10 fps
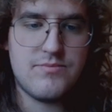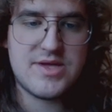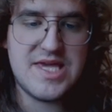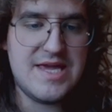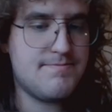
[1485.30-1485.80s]

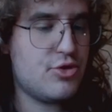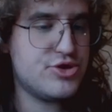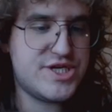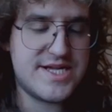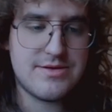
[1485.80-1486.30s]
keep
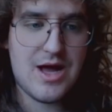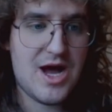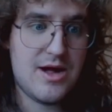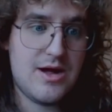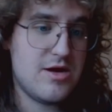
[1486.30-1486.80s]
pushing
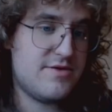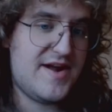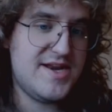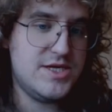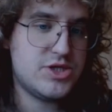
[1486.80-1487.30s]
our
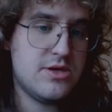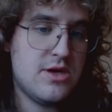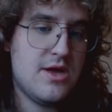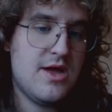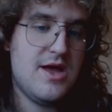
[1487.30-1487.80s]
advantage.
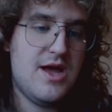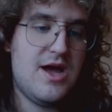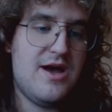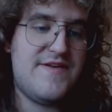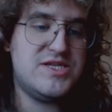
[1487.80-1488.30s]

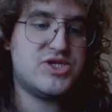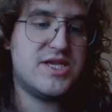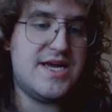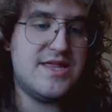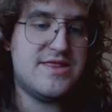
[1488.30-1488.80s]

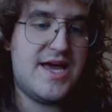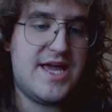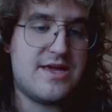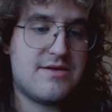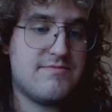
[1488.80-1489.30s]
Eventually
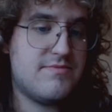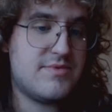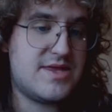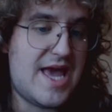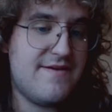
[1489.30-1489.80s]
they
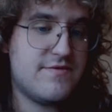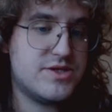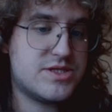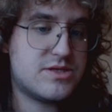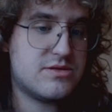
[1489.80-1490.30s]
gave
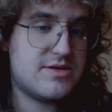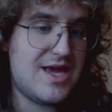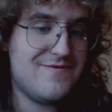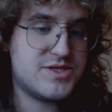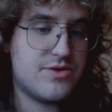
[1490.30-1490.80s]
us
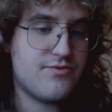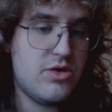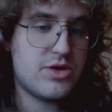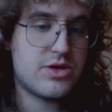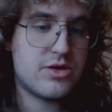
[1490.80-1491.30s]
the
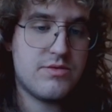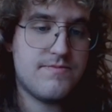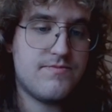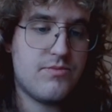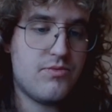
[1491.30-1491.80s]
rook.
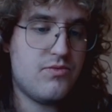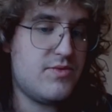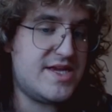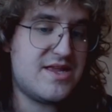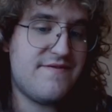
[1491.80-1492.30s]

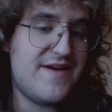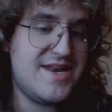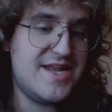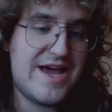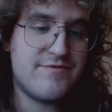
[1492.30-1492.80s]
We
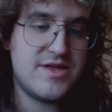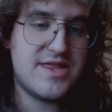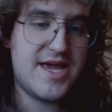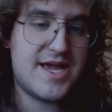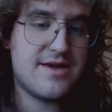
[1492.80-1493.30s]
defended
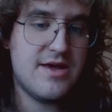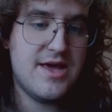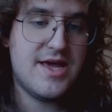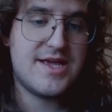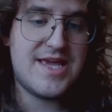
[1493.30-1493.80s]
everything,
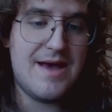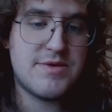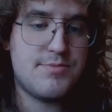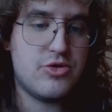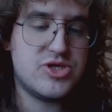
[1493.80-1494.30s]

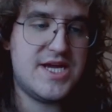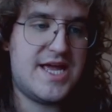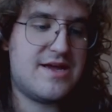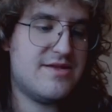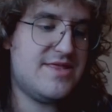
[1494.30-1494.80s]
kept
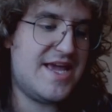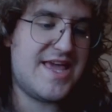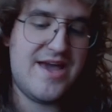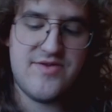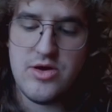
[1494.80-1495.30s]
pushing, they
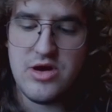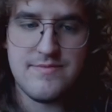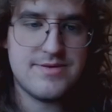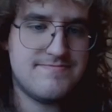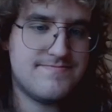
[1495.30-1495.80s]
gave it up.
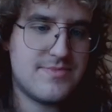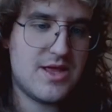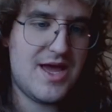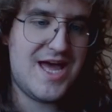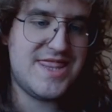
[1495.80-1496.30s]

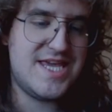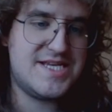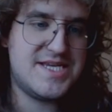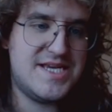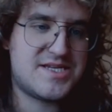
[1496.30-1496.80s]
And
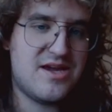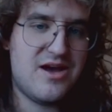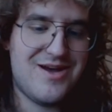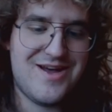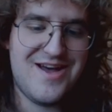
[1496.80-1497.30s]
this is
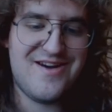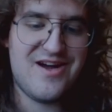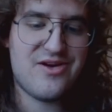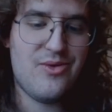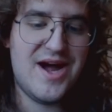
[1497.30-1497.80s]

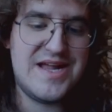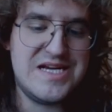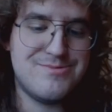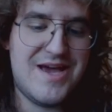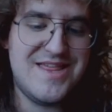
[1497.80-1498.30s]
a quite
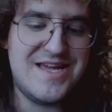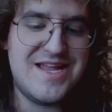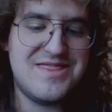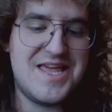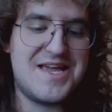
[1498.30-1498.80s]
nice mate. They
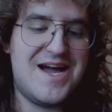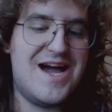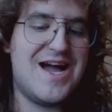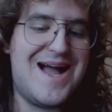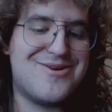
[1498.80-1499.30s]
didn't think
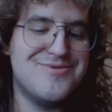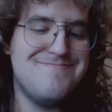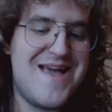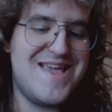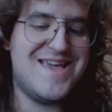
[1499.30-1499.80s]
I could mate